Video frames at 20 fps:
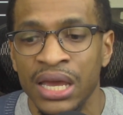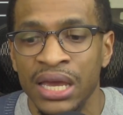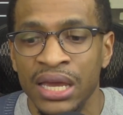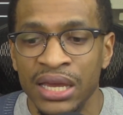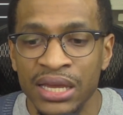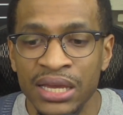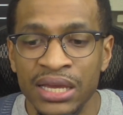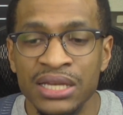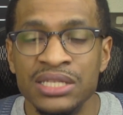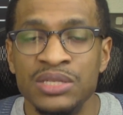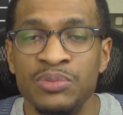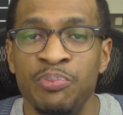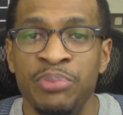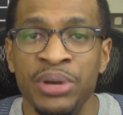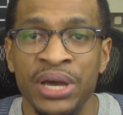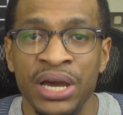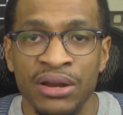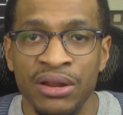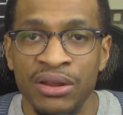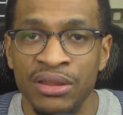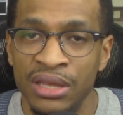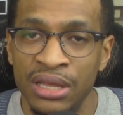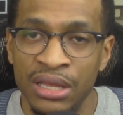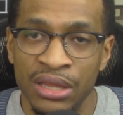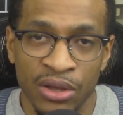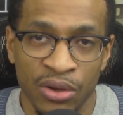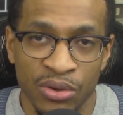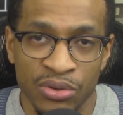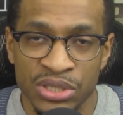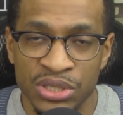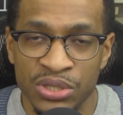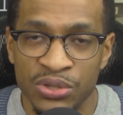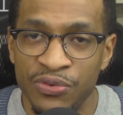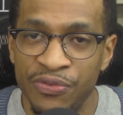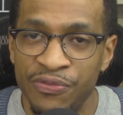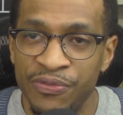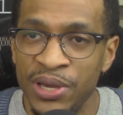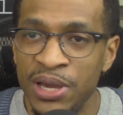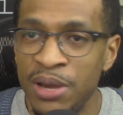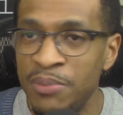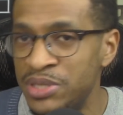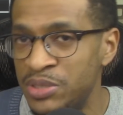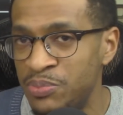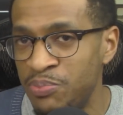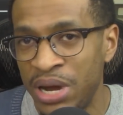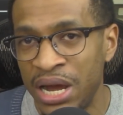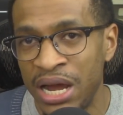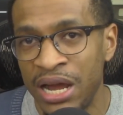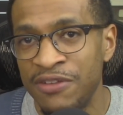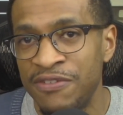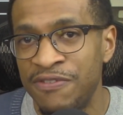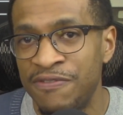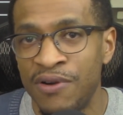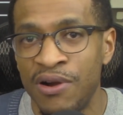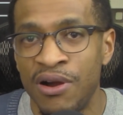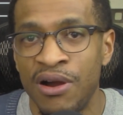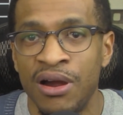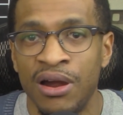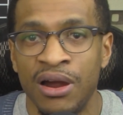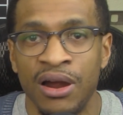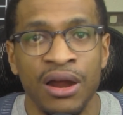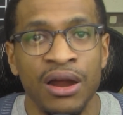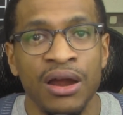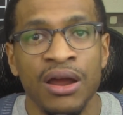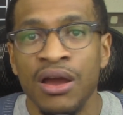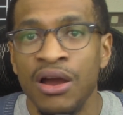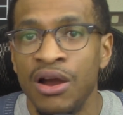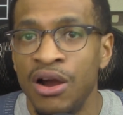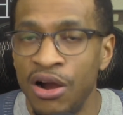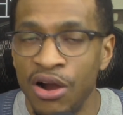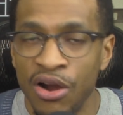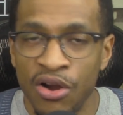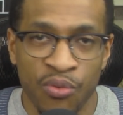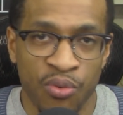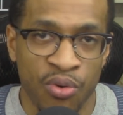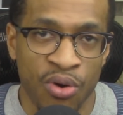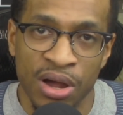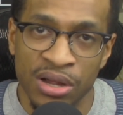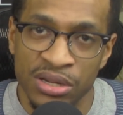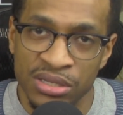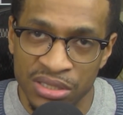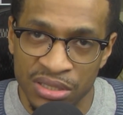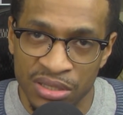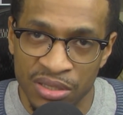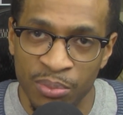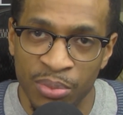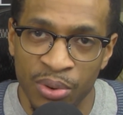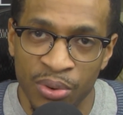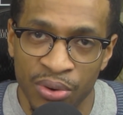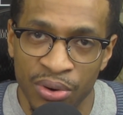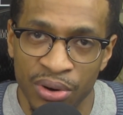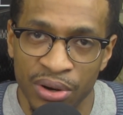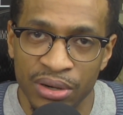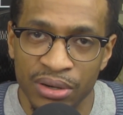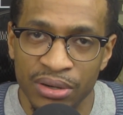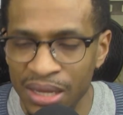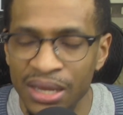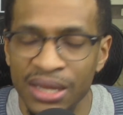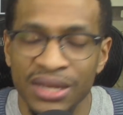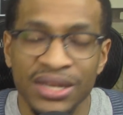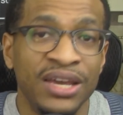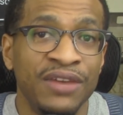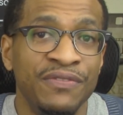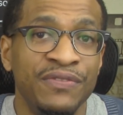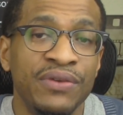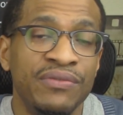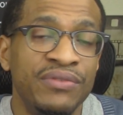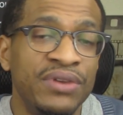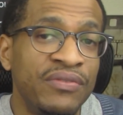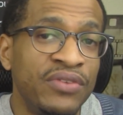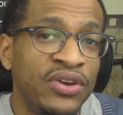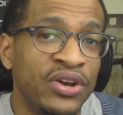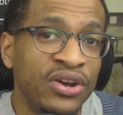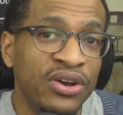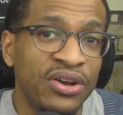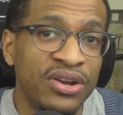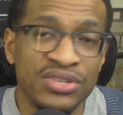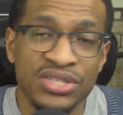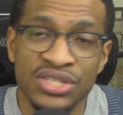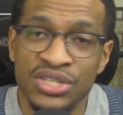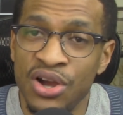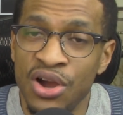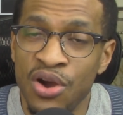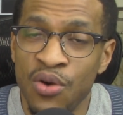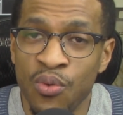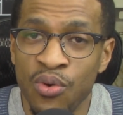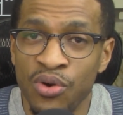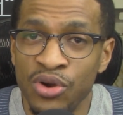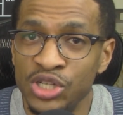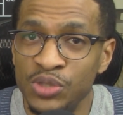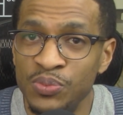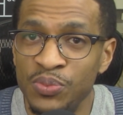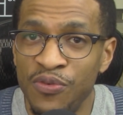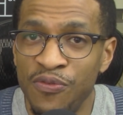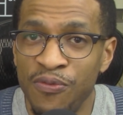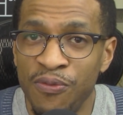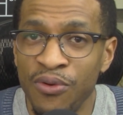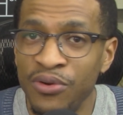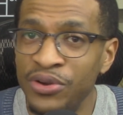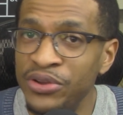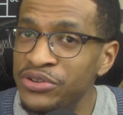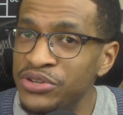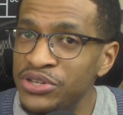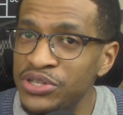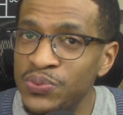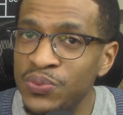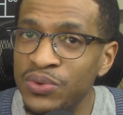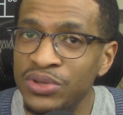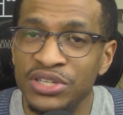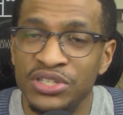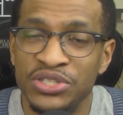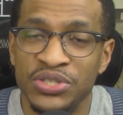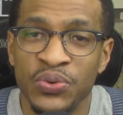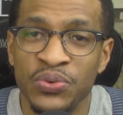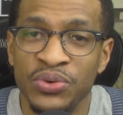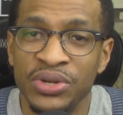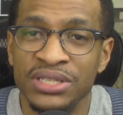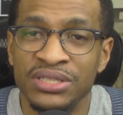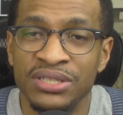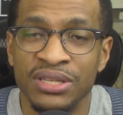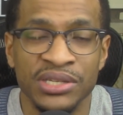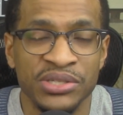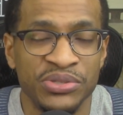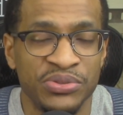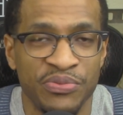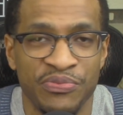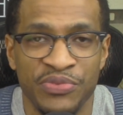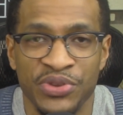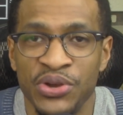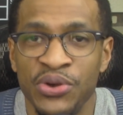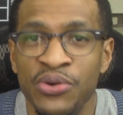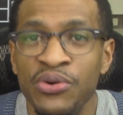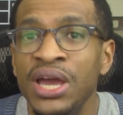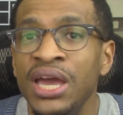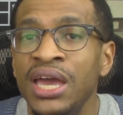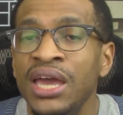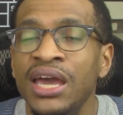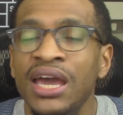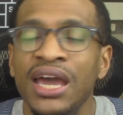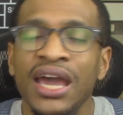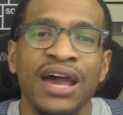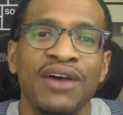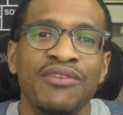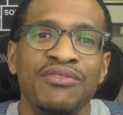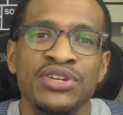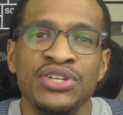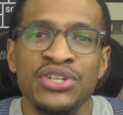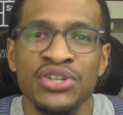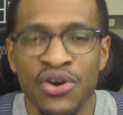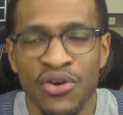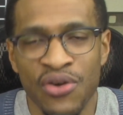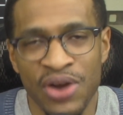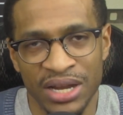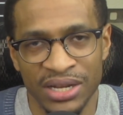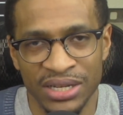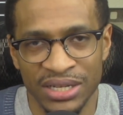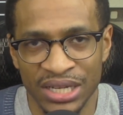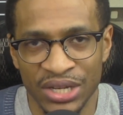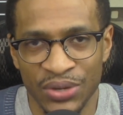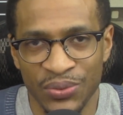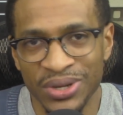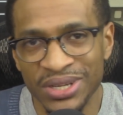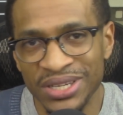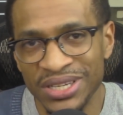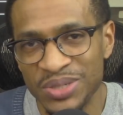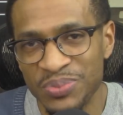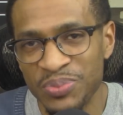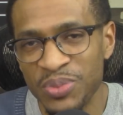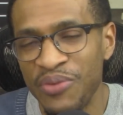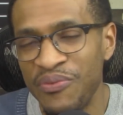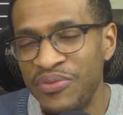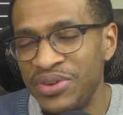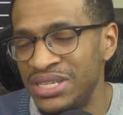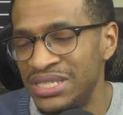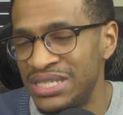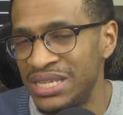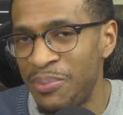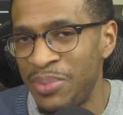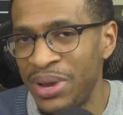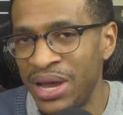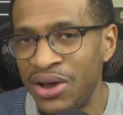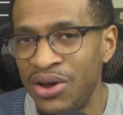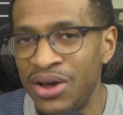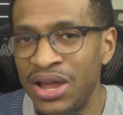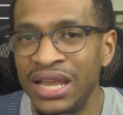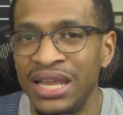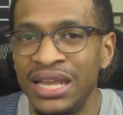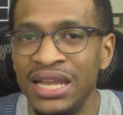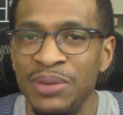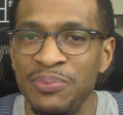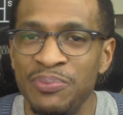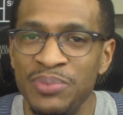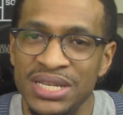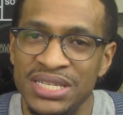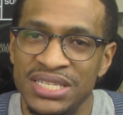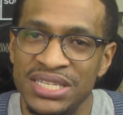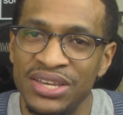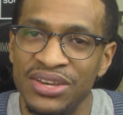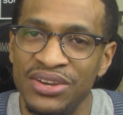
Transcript: is better than those two films by far across the board. Now, if you've never heard of Star Wars before, you just want to tune into this review and have no idea what this movie is about, let me tell